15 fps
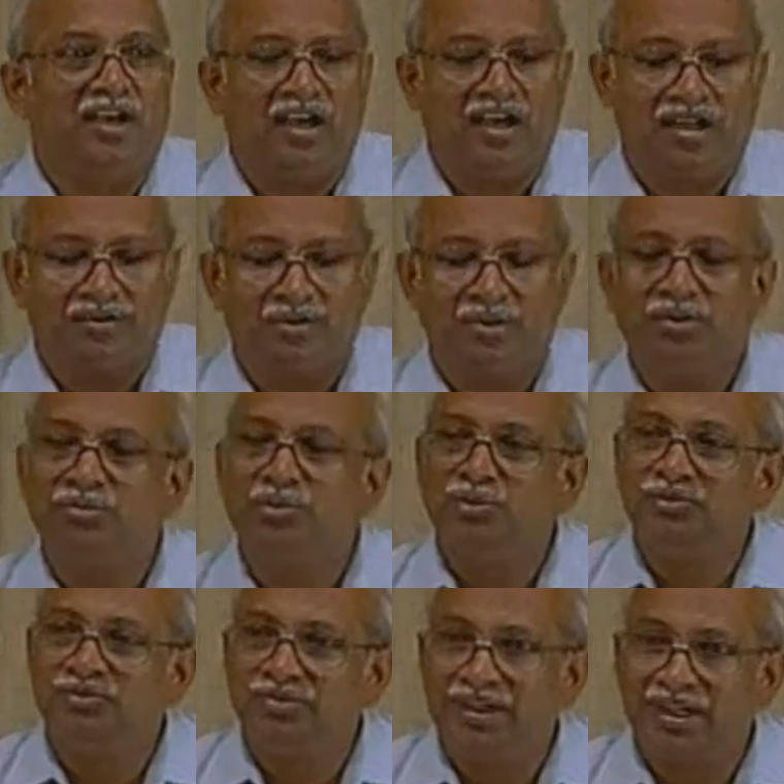R will
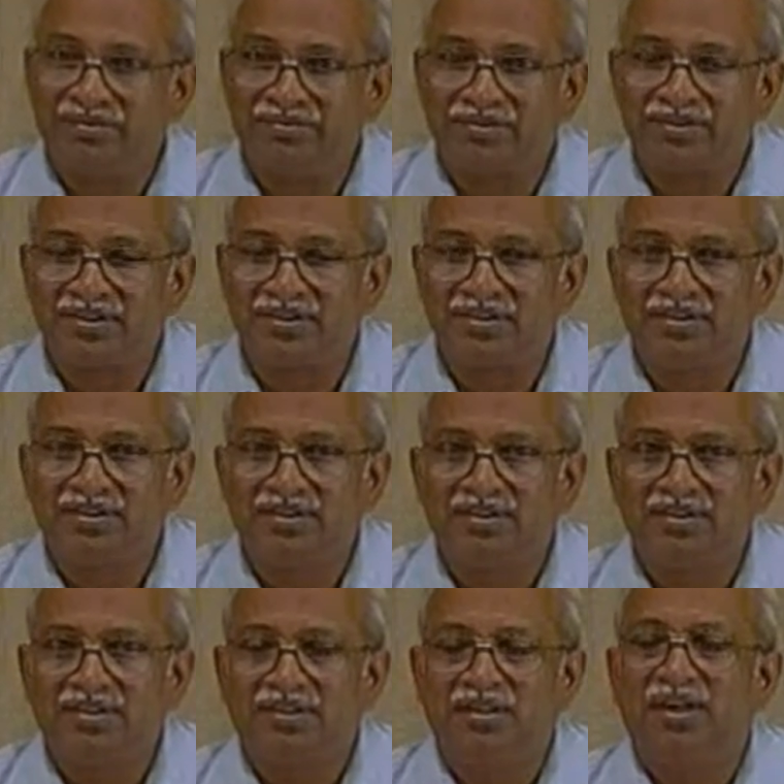move left,
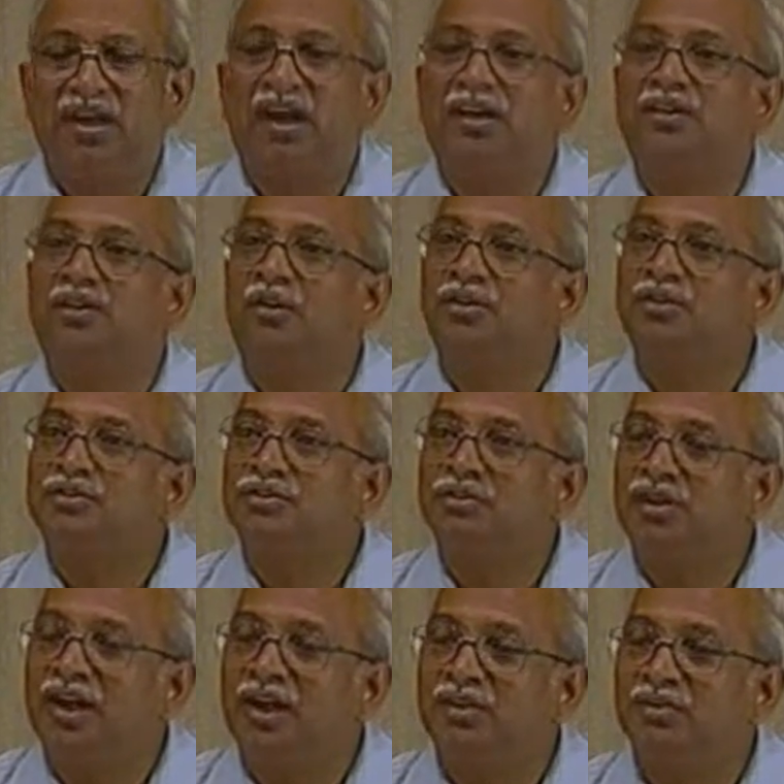and also
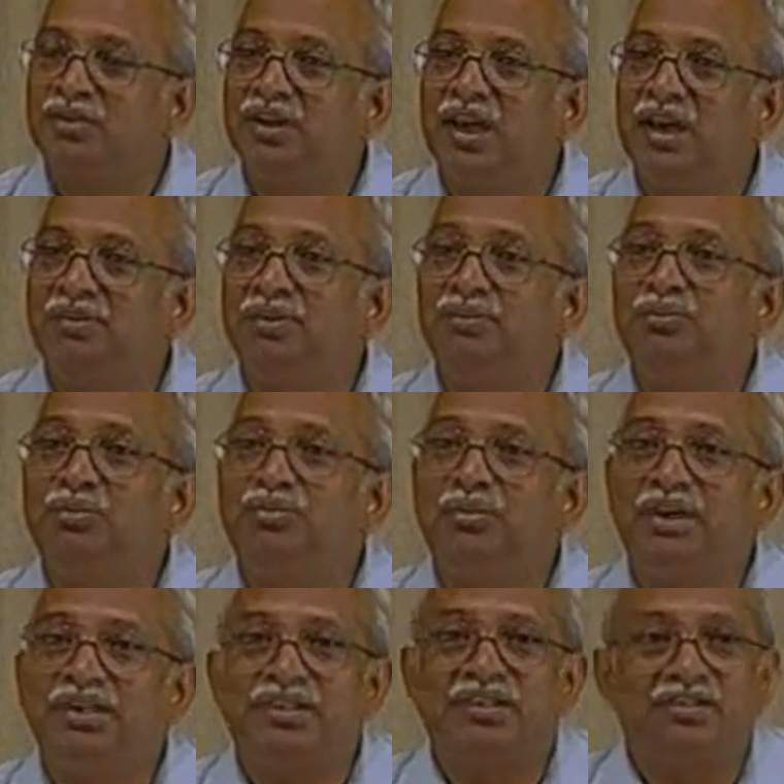R will have a
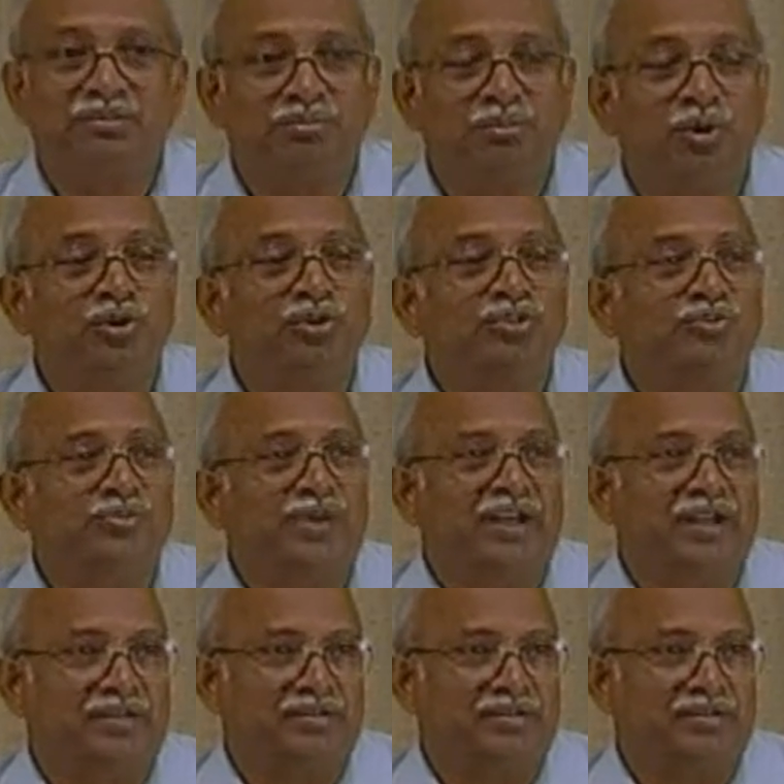better, more spread.